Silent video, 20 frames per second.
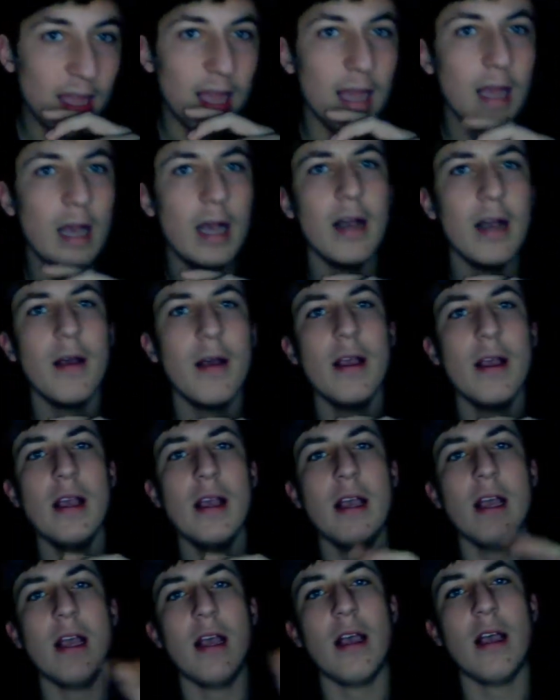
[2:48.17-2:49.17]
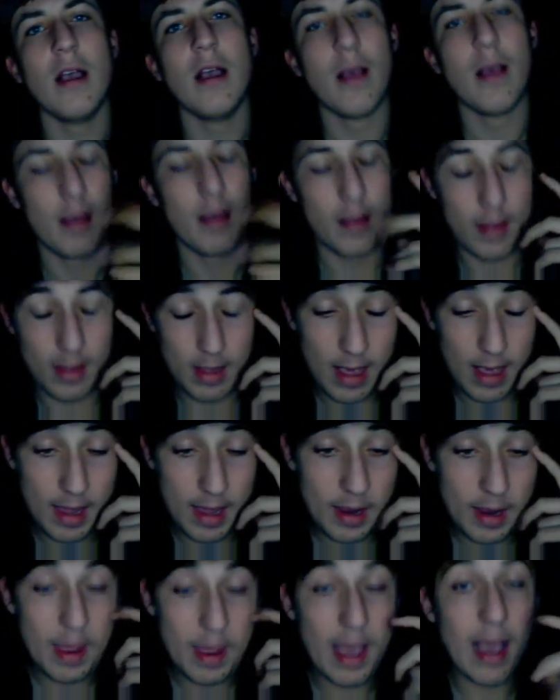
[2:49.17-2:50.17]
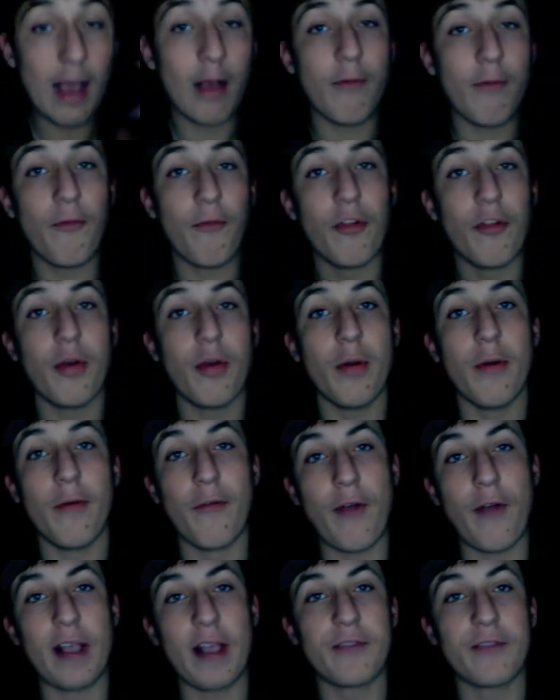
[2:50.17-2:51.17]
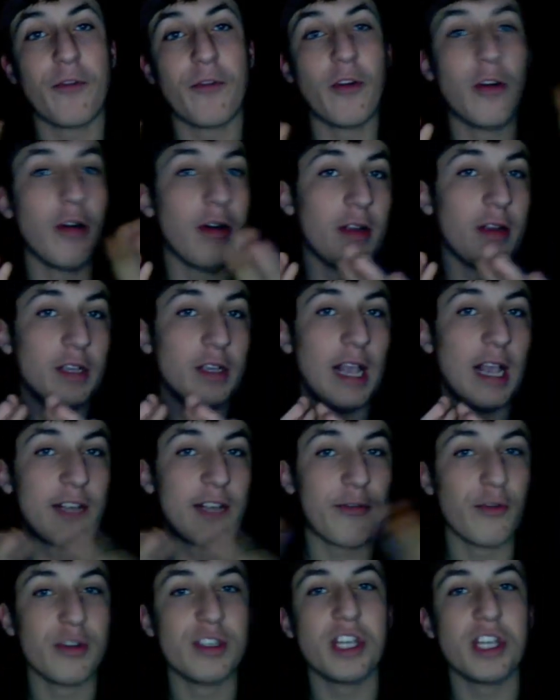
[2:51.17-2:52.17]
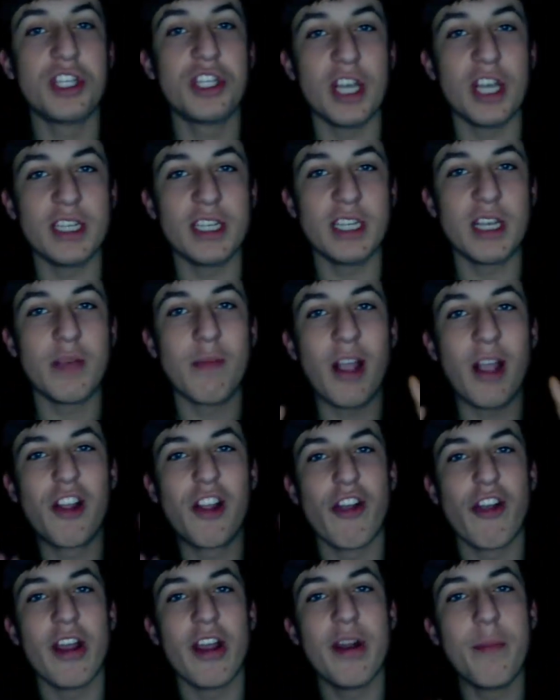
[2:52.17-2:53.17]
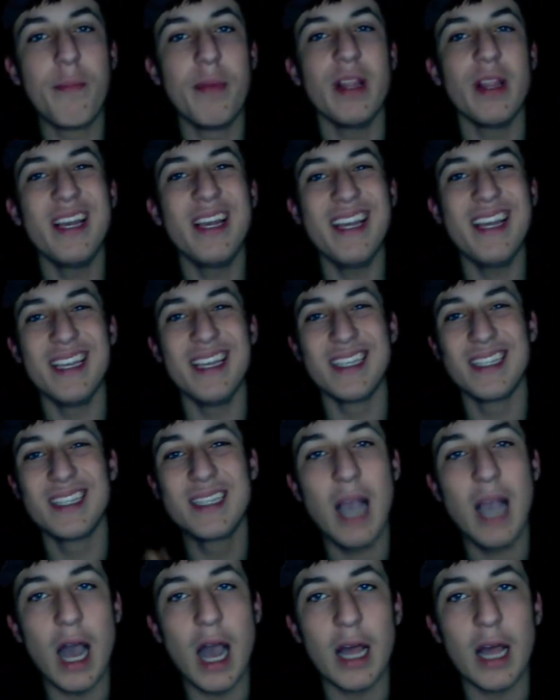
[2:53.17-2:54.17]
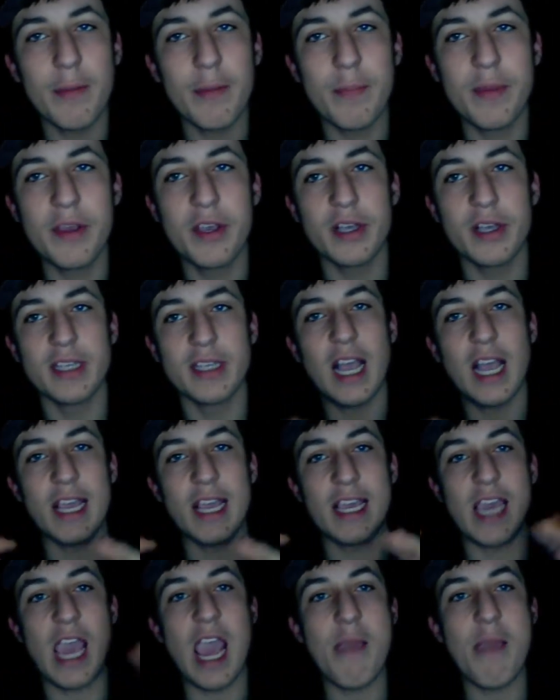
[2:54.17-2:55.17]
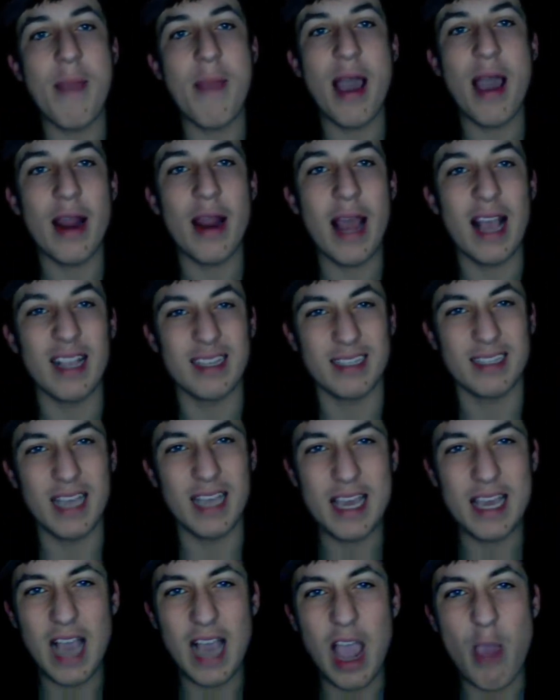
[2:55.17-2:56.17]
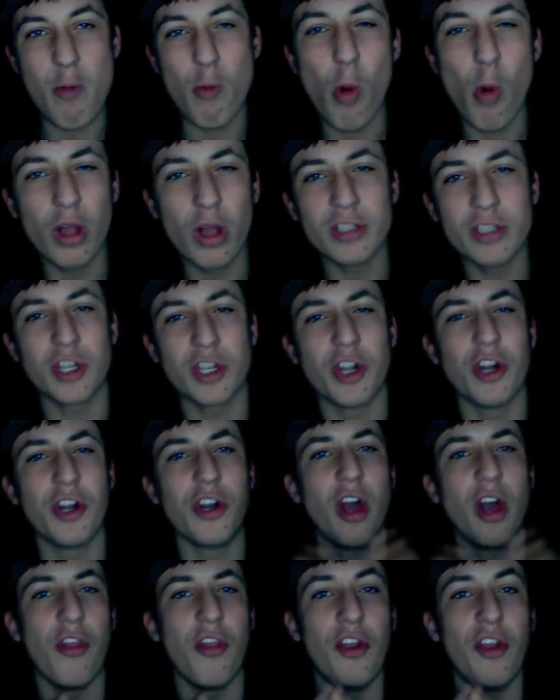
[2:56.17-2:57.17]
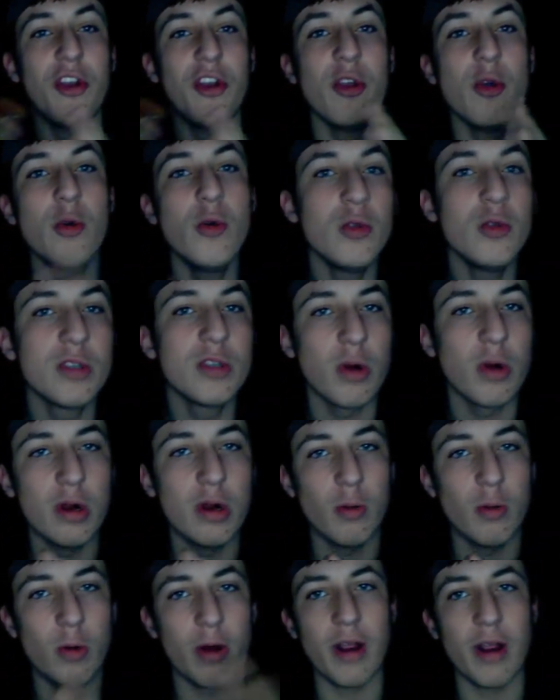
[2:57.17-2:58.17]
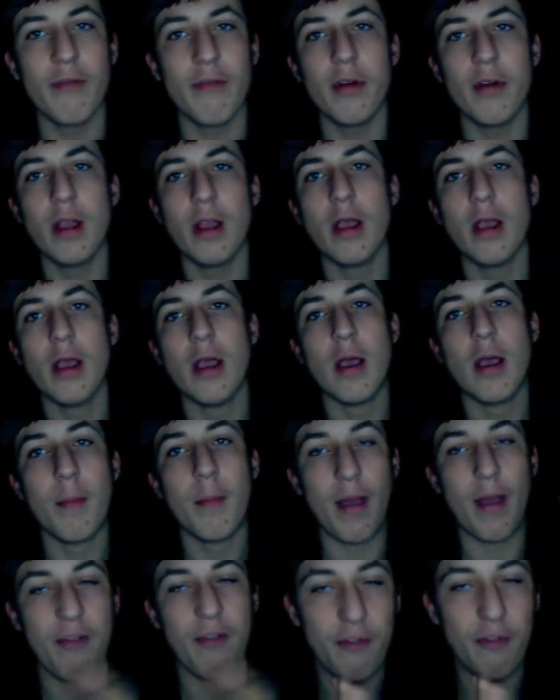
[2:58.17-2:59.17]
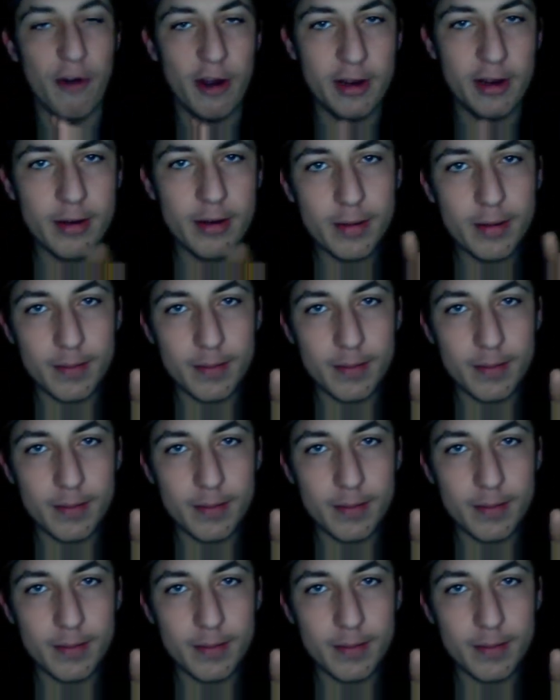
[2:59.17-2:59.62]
Uh, Now, as for suggesting my credibility is gone because I came out as saying I once heard on the news or whatever, my friend,